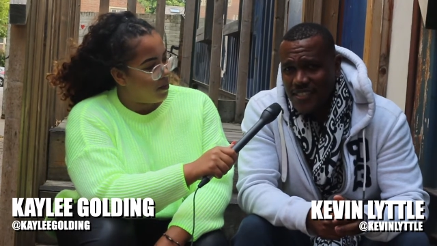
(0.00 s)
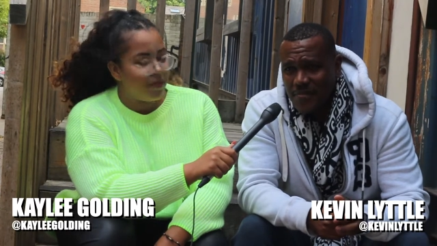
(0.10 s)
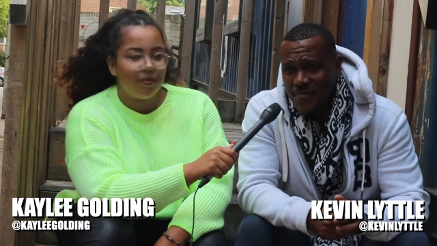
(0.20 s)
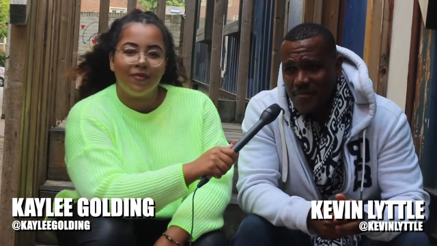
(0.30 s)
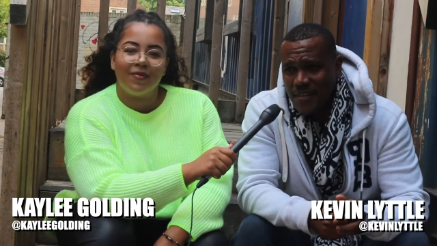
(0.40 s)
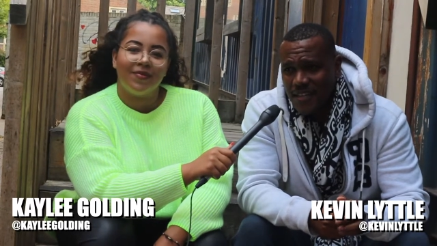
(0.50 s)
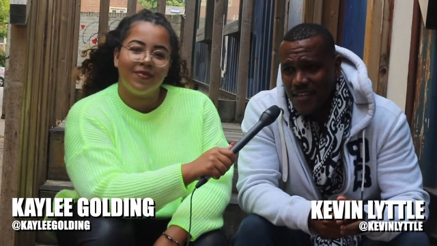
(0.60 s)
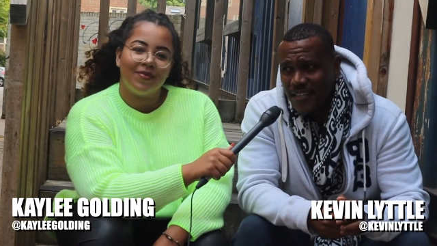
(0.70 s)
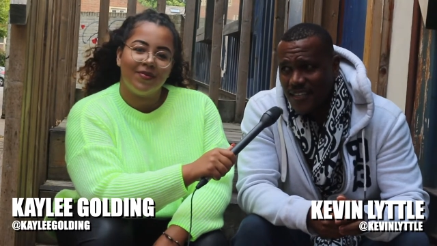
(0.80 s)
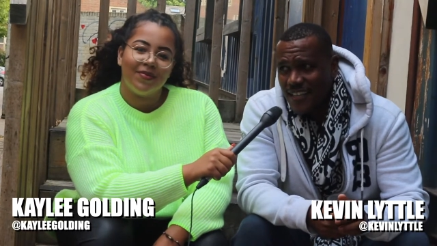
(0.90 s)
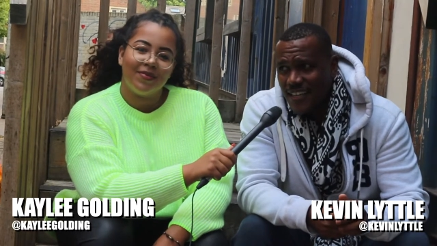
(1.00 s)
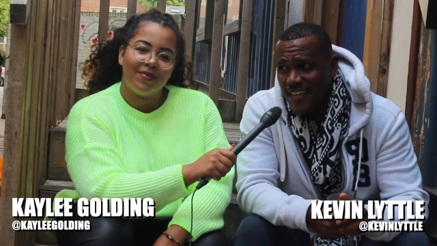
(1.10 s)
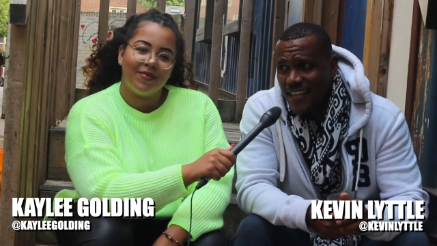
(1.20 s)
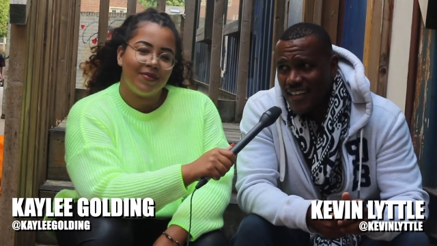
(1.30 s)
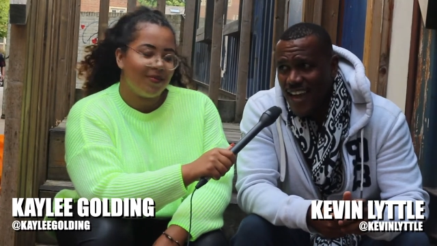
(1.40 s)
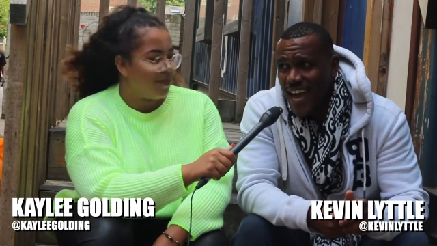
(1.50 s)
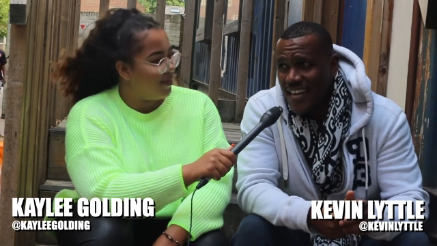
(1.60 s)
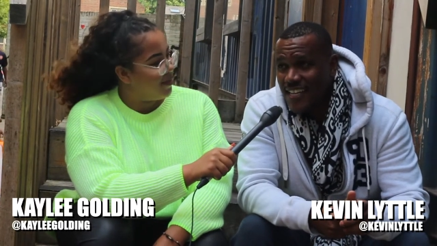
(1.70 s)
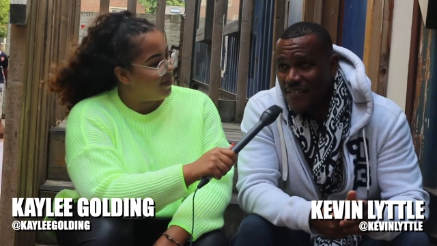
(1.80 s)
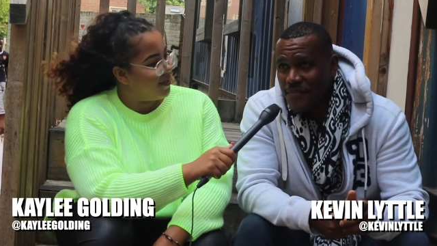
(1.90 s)
Speaker 1: Um, uh, uh,
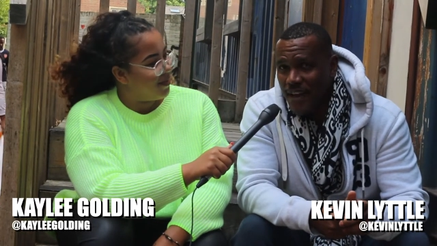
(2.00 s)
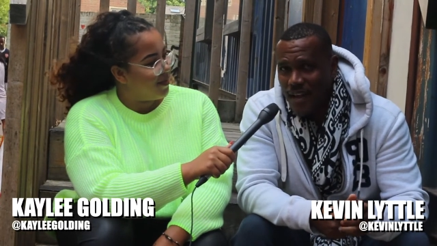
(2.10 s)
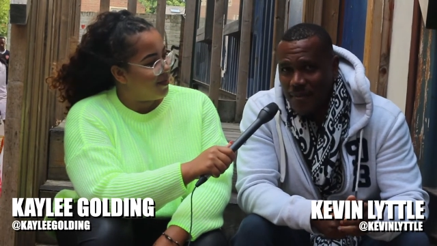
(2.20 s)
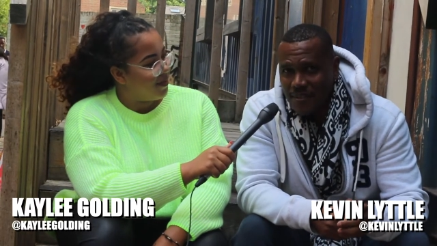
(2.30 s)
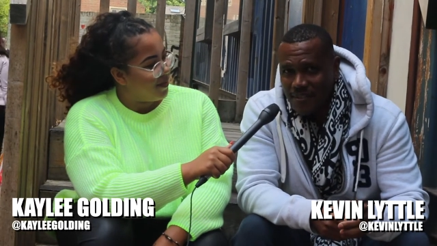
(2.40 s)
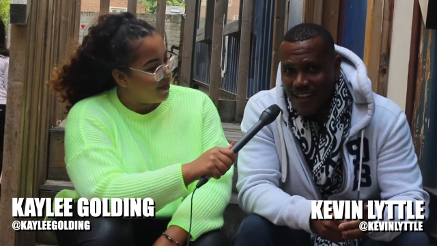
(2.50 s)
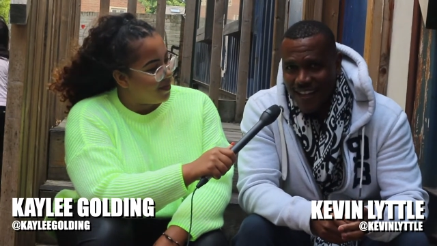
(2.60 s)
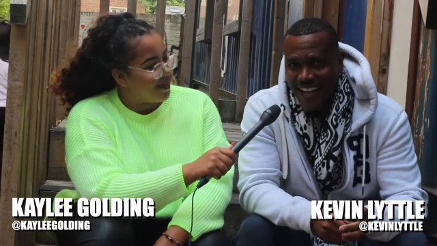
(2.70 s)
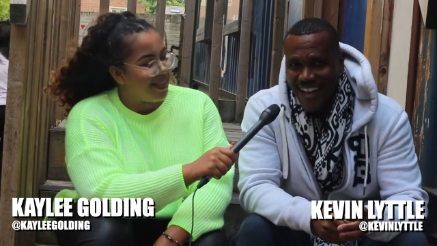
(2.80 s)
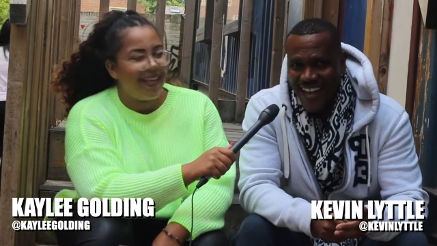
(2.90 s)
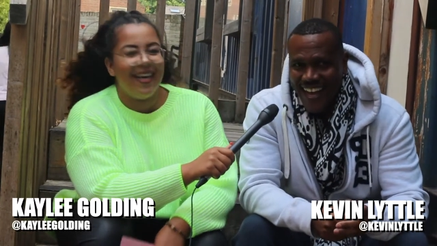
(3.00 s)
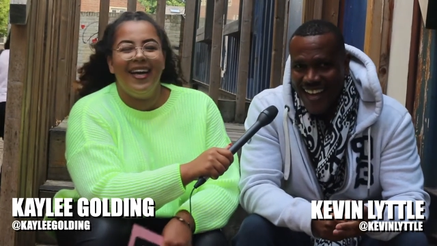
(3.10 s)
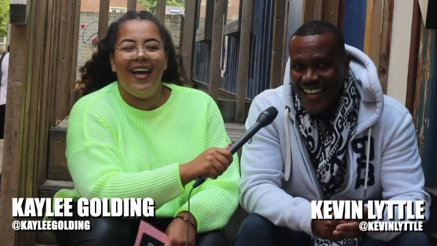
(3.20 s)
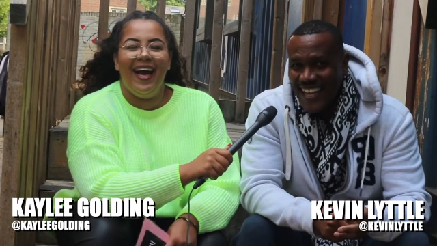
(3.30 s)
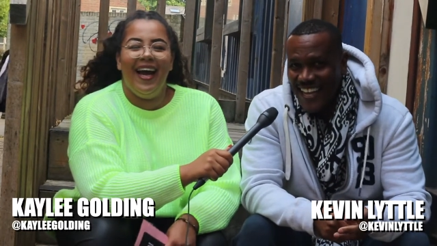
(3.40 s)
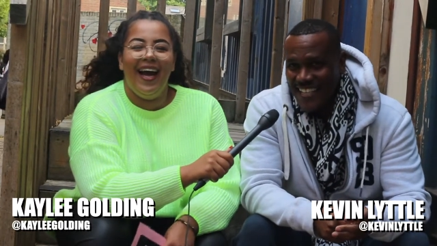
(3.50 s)
island vibe. Yeah.